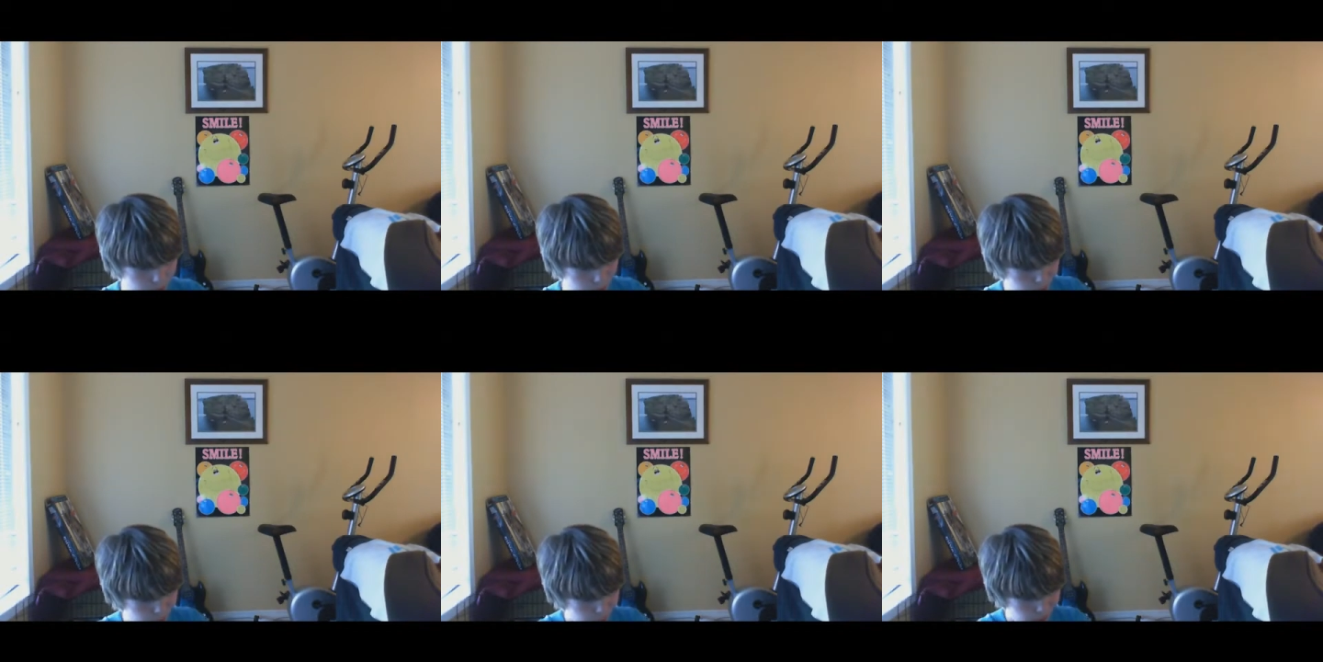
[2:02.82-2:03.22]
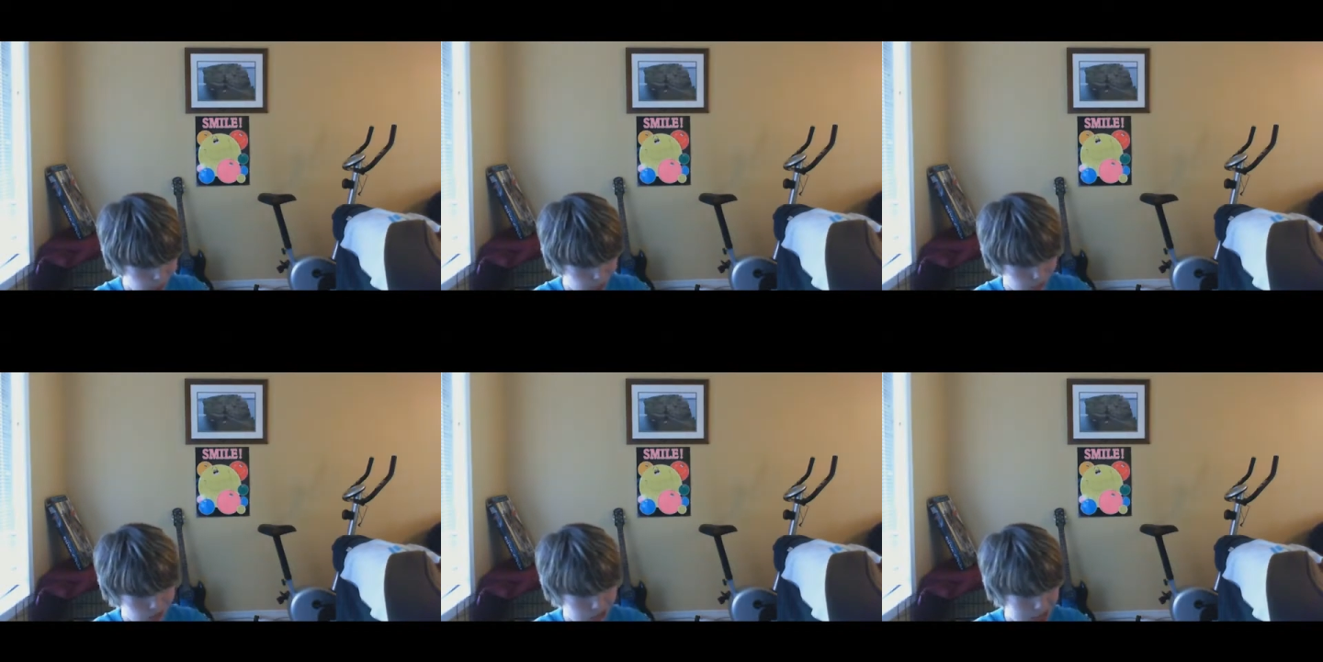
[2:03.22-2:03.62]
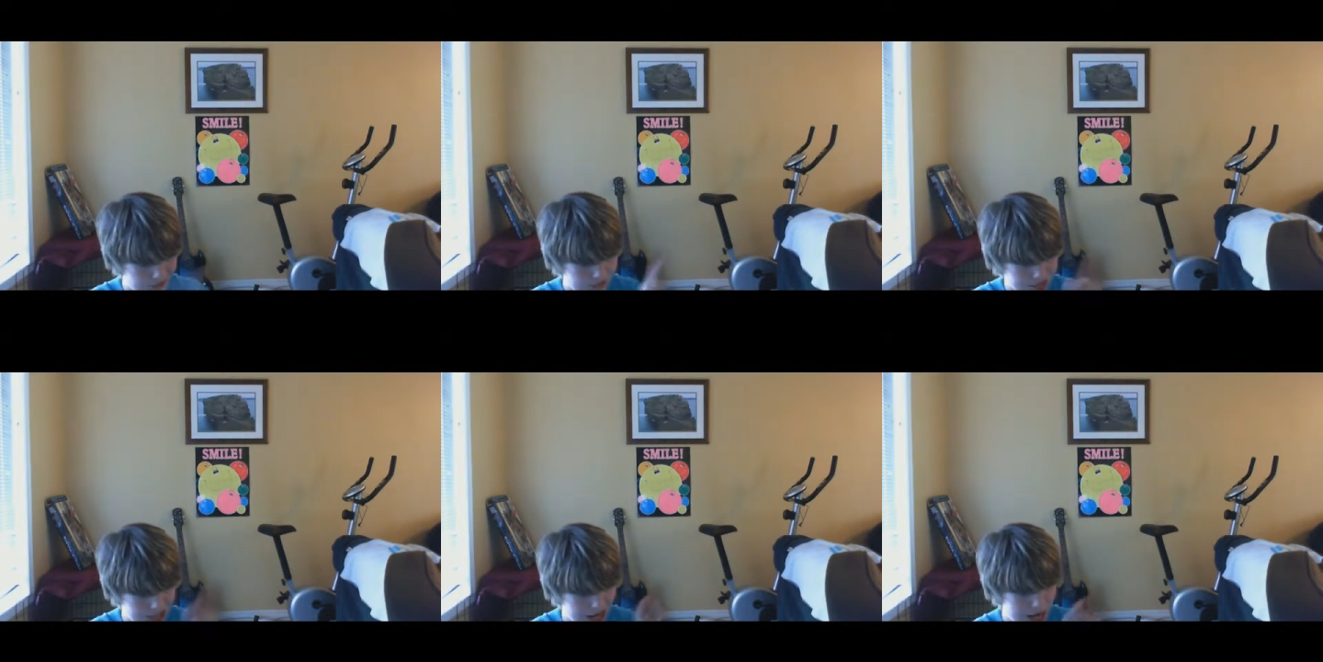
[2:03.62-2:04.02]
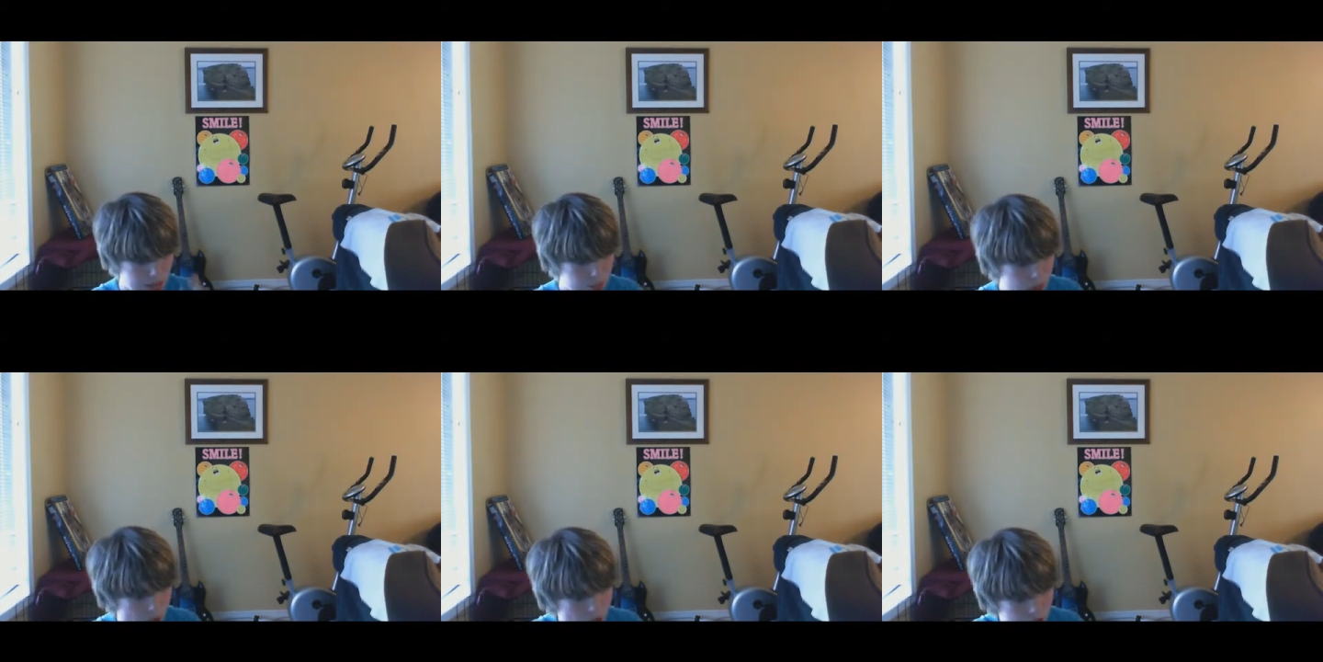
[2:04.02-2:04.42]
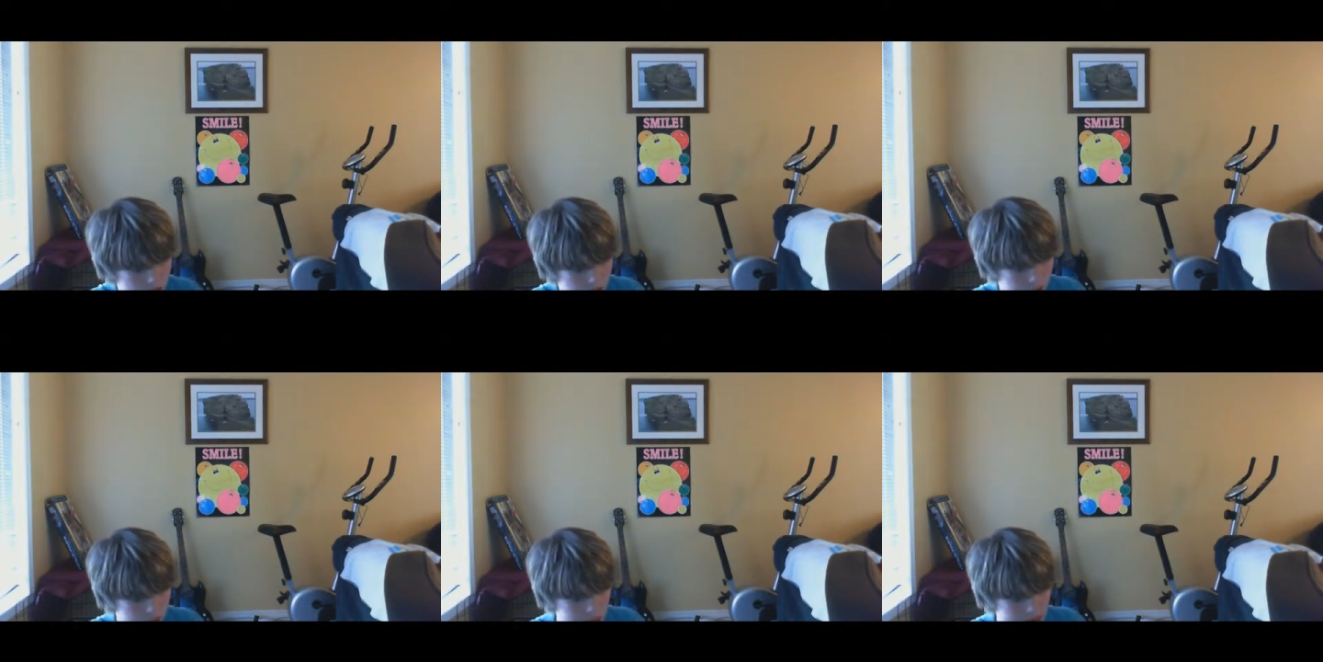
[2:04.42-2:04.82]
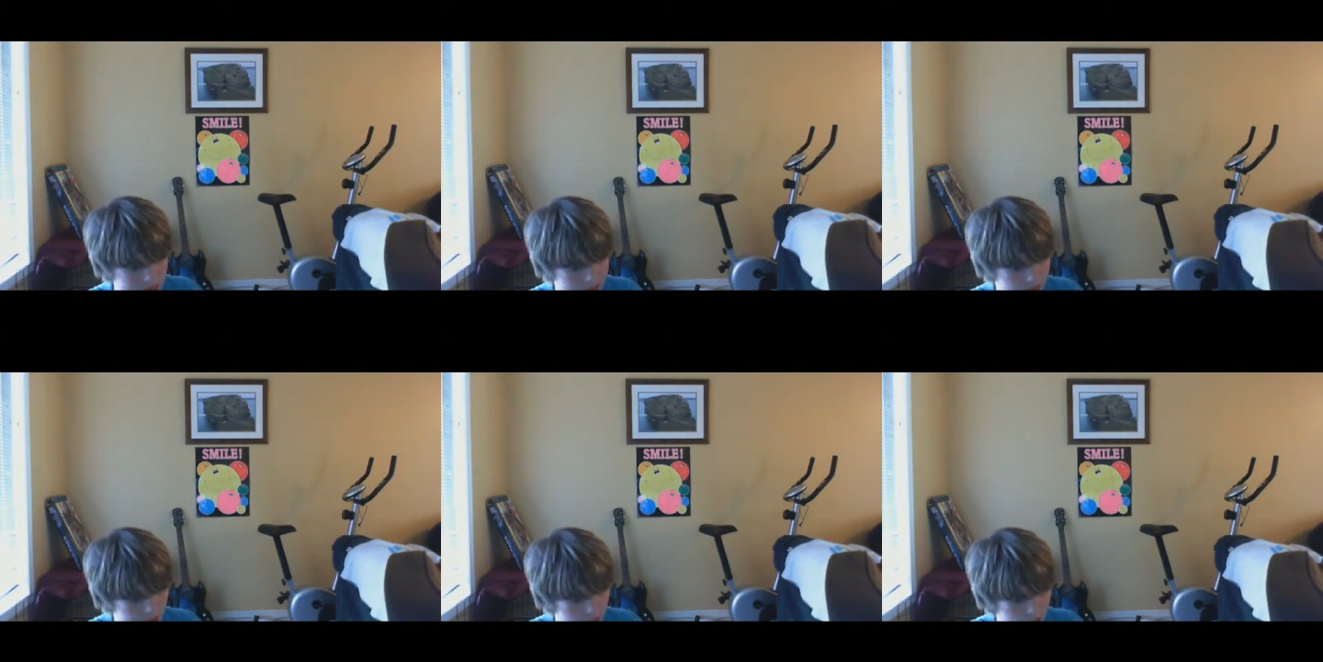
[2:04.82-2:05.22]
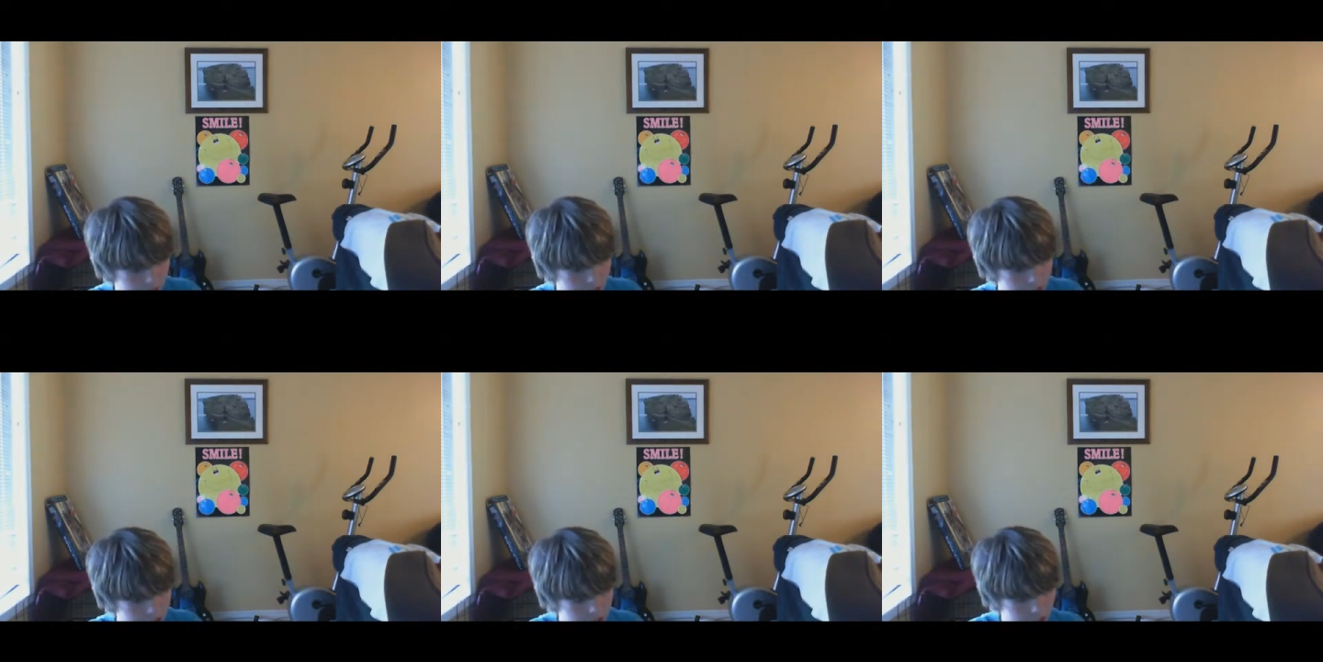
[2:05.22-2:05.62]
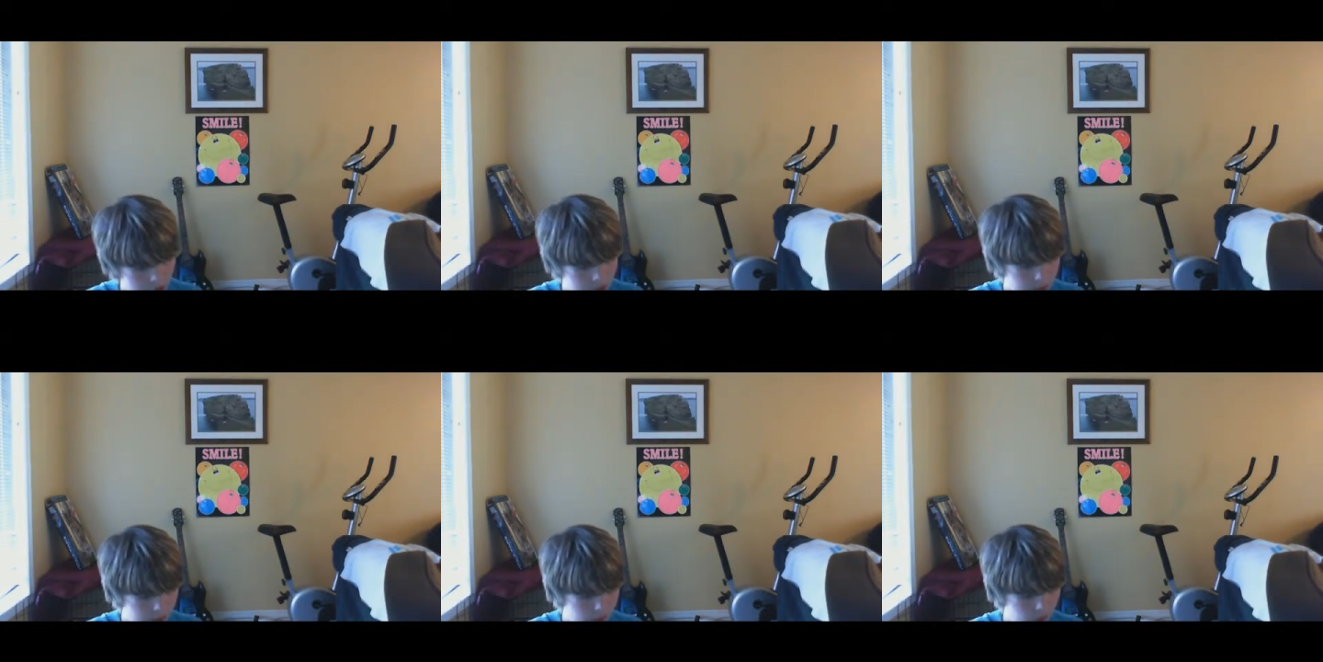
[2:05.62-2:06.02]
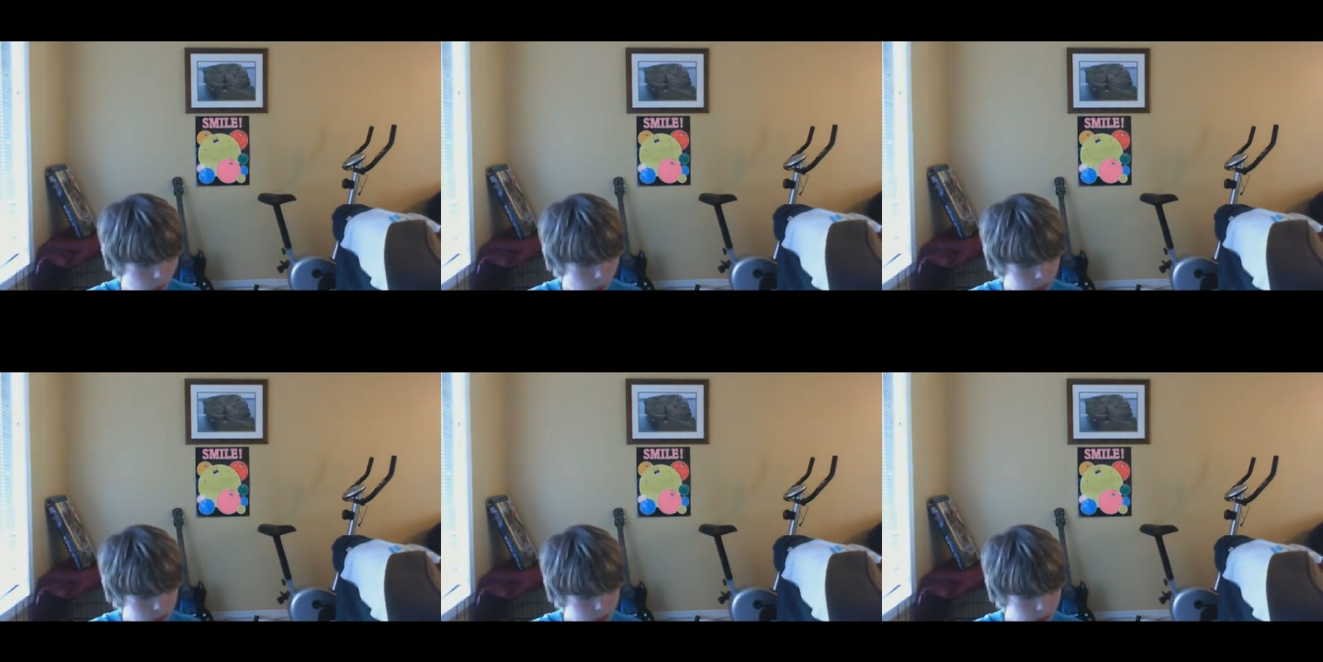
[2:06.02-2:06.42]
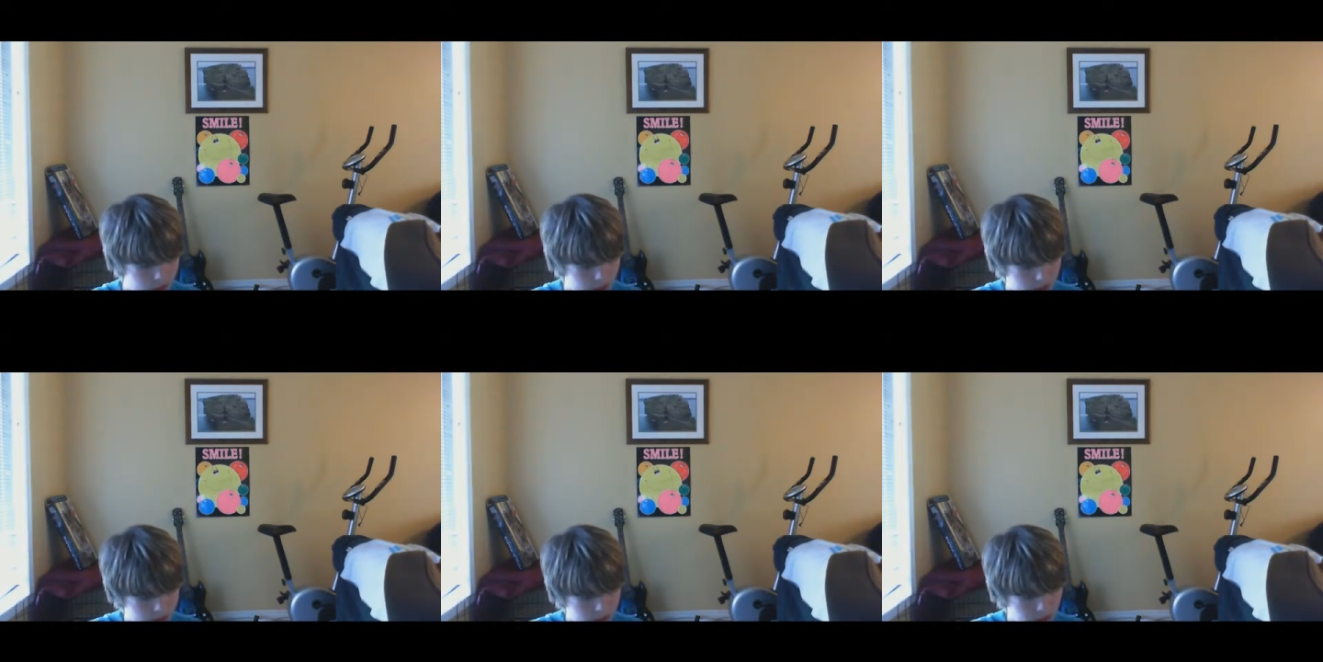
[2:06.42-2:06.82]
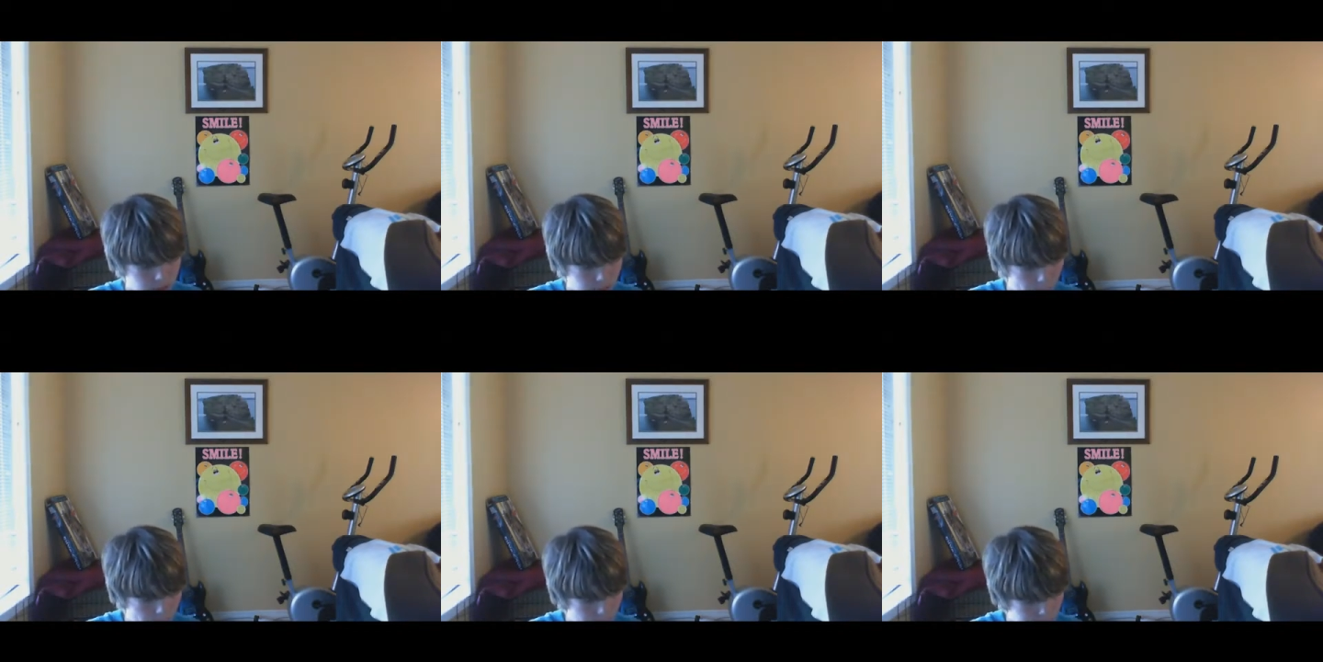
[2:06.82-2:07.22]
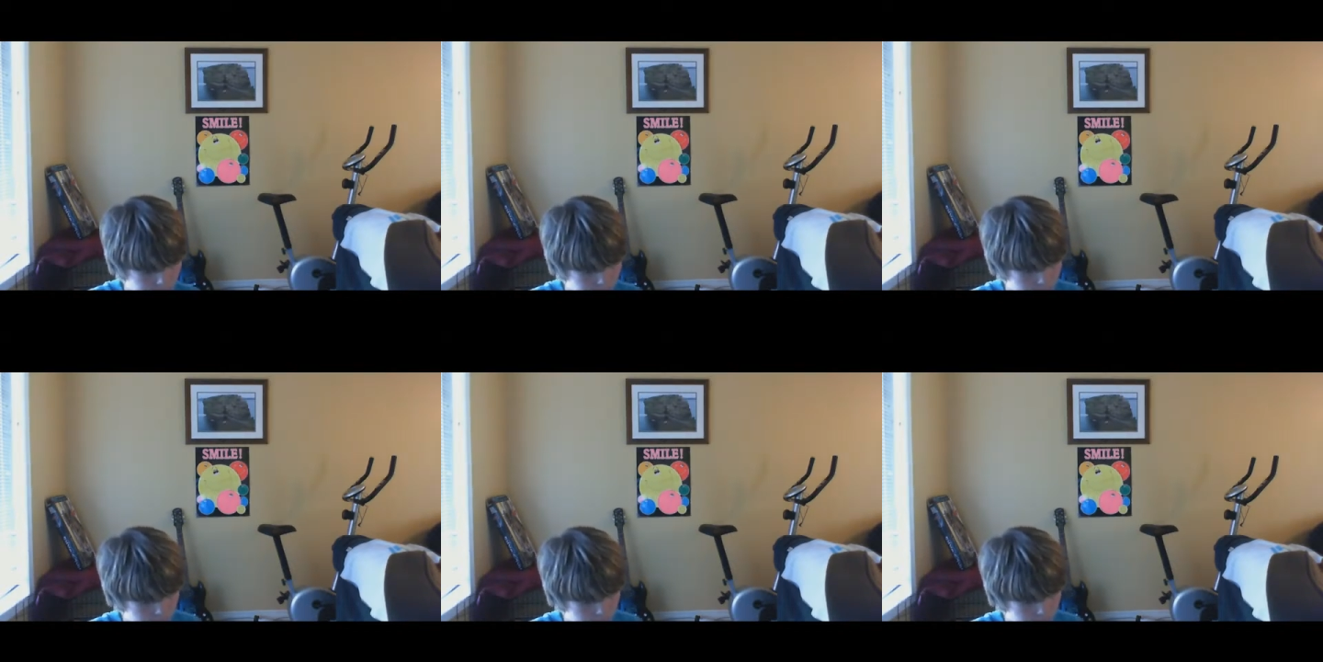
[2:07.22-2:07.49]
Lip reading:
[unreadable: no face in view]